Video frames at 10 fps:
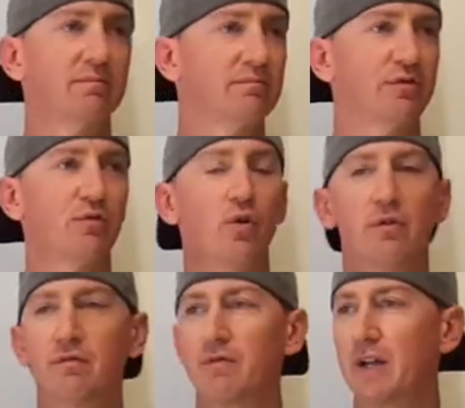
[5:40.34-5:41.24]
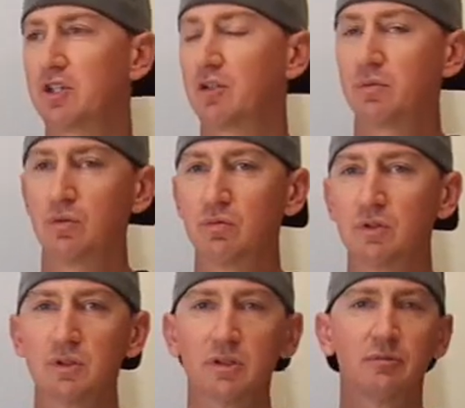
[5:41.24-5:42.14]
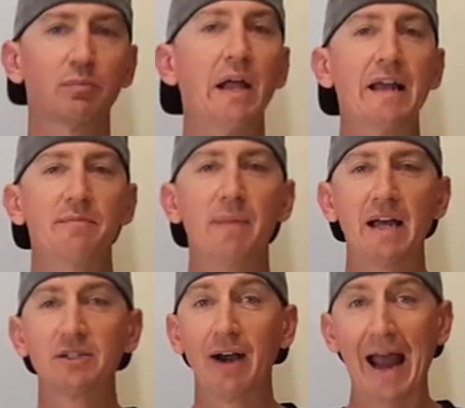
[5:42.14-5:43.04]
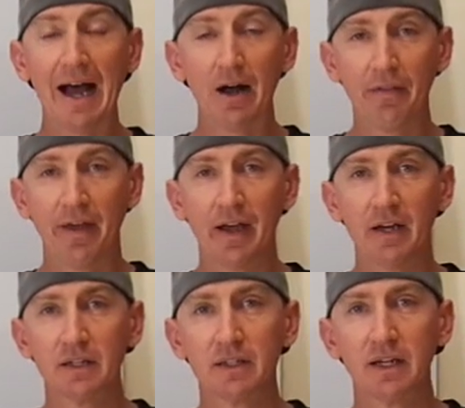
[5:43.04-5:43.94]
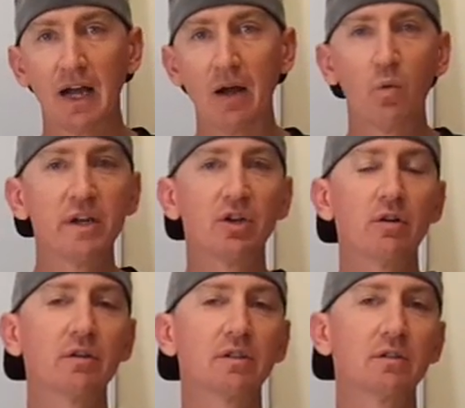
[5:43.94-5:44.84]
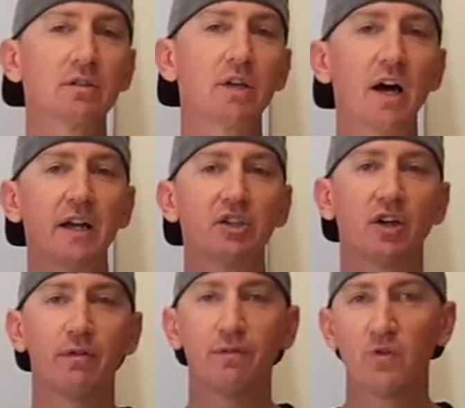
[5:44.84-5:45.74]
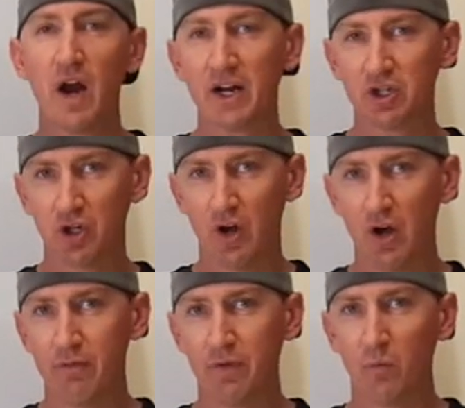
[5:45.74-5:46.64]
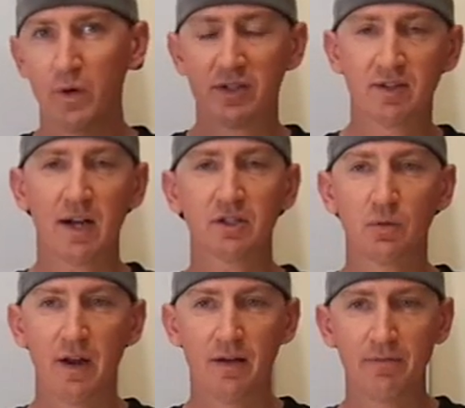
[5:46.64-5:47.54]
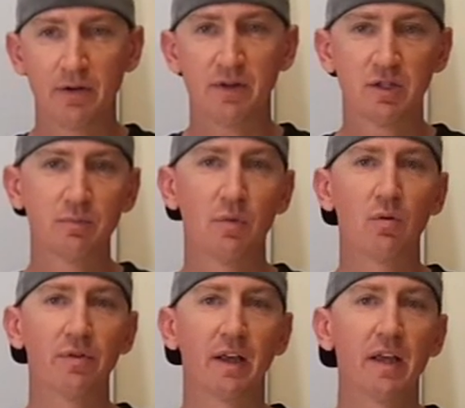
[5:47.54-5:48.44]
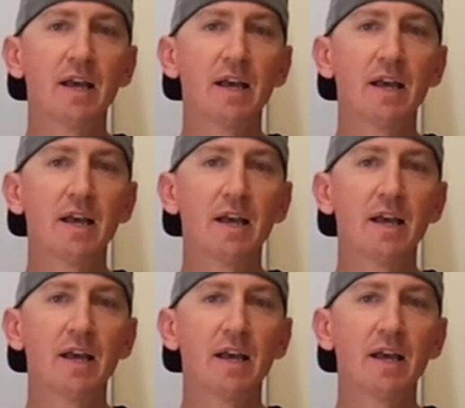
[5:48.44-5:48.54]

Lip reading: fruit, vegetable, plant matter out there, and we don't touch a fraction of them. We're stuck to our very small thing.